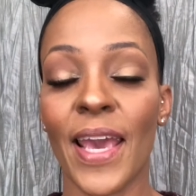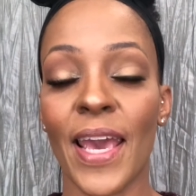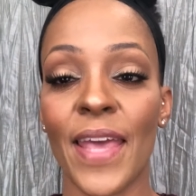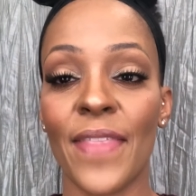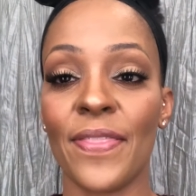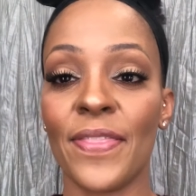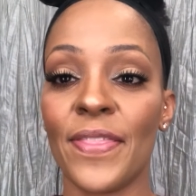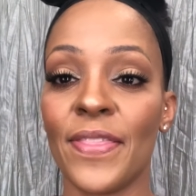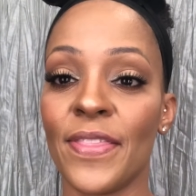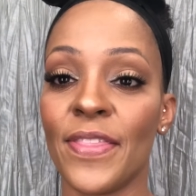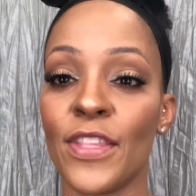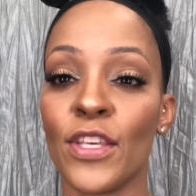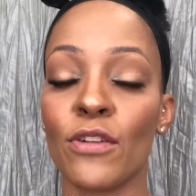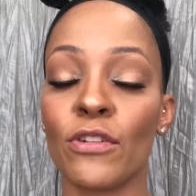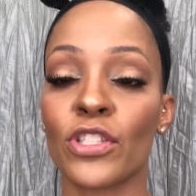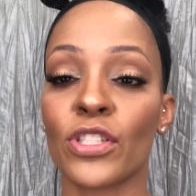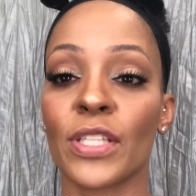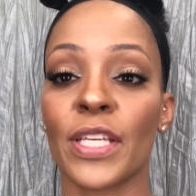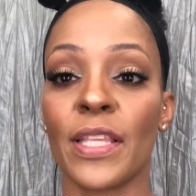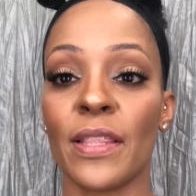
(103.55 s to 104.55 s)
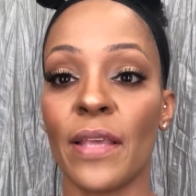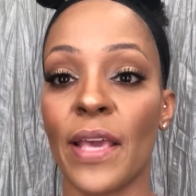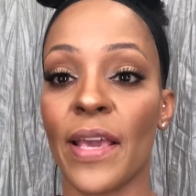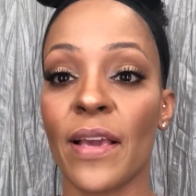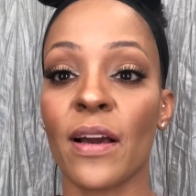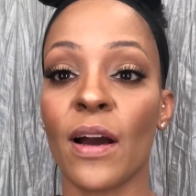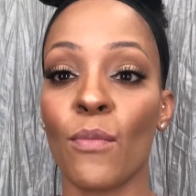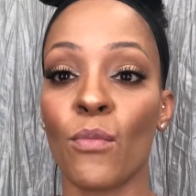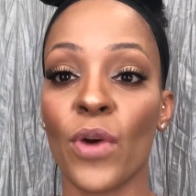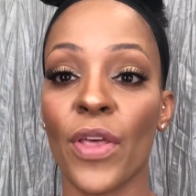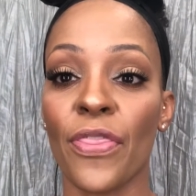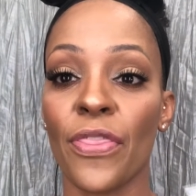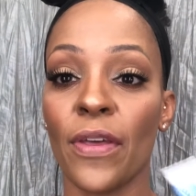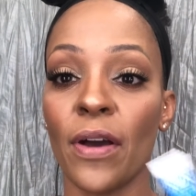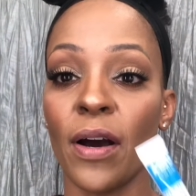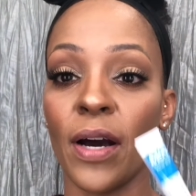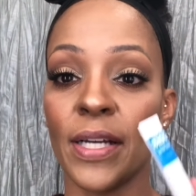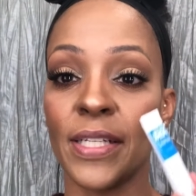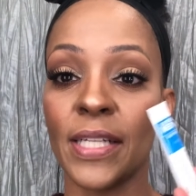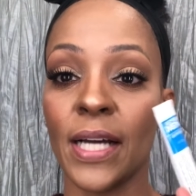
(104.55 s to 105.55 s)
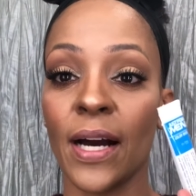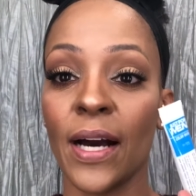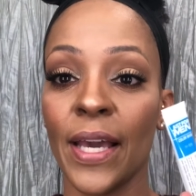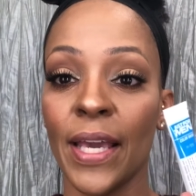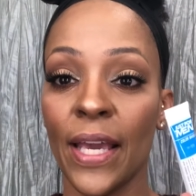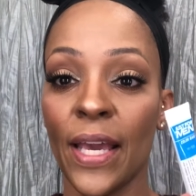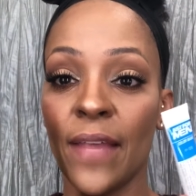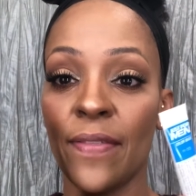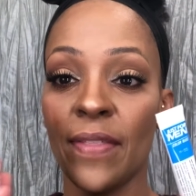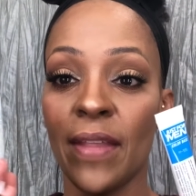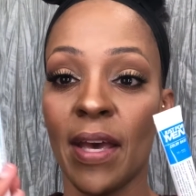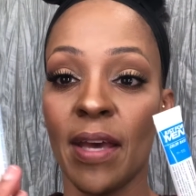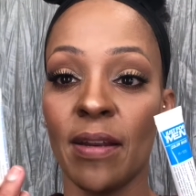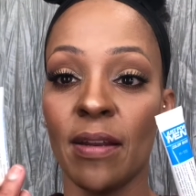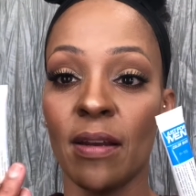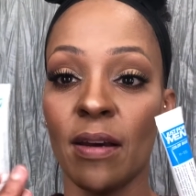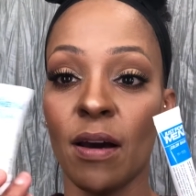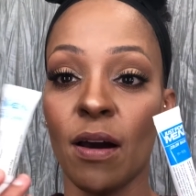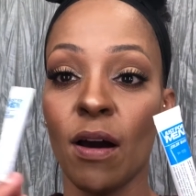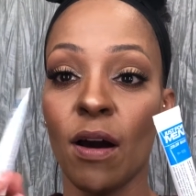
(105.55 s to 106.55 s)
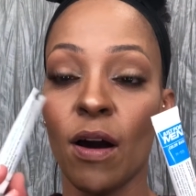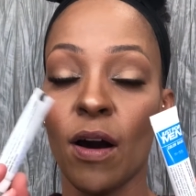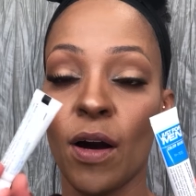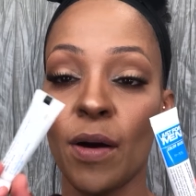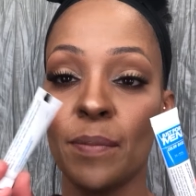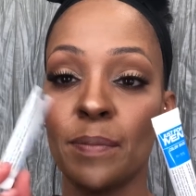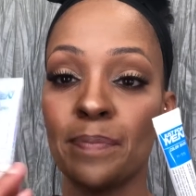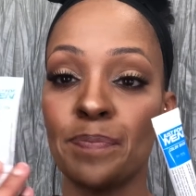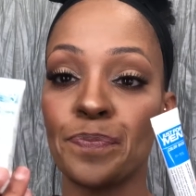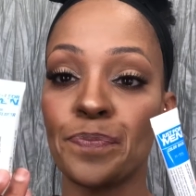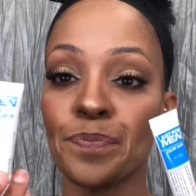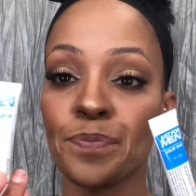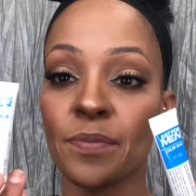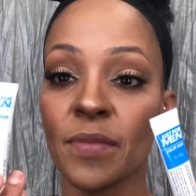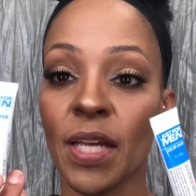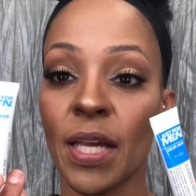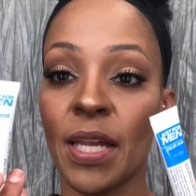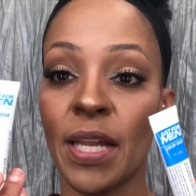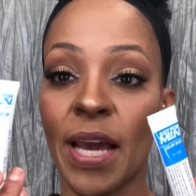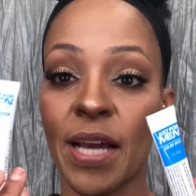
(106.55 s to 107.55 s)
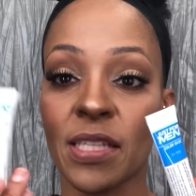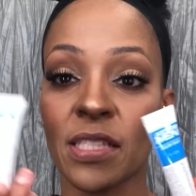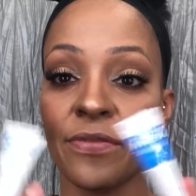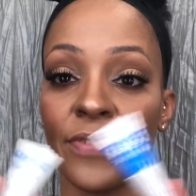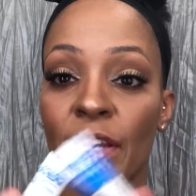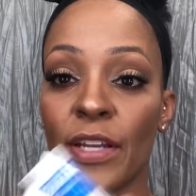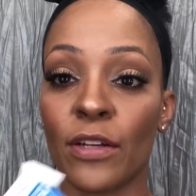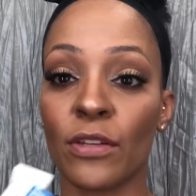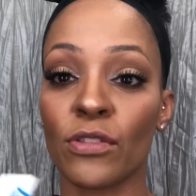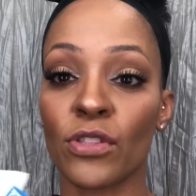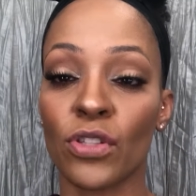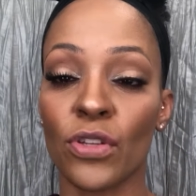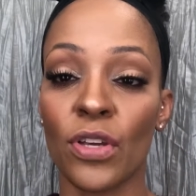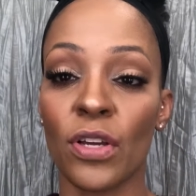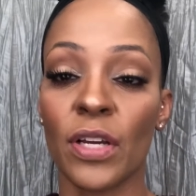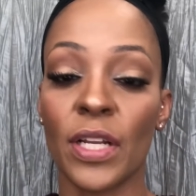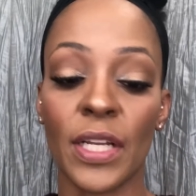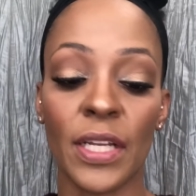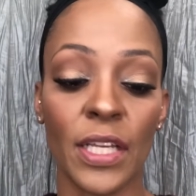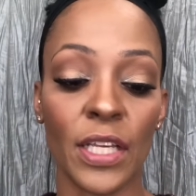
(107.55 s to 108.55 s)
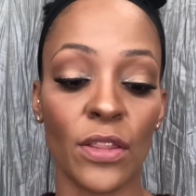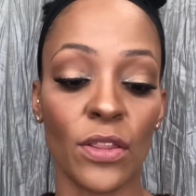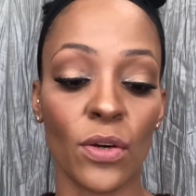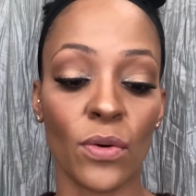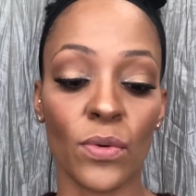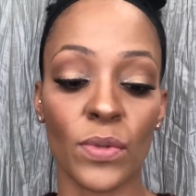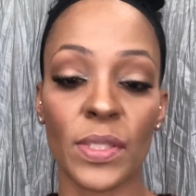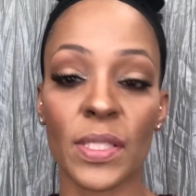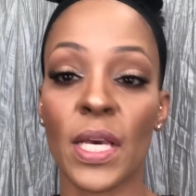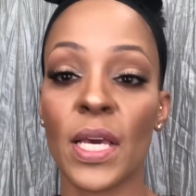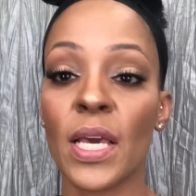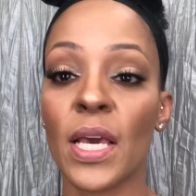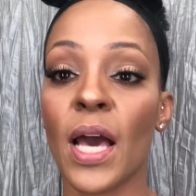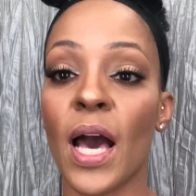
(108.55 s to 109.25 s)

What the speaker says: And usually they come with a dye and then an activator. So you're going to need those.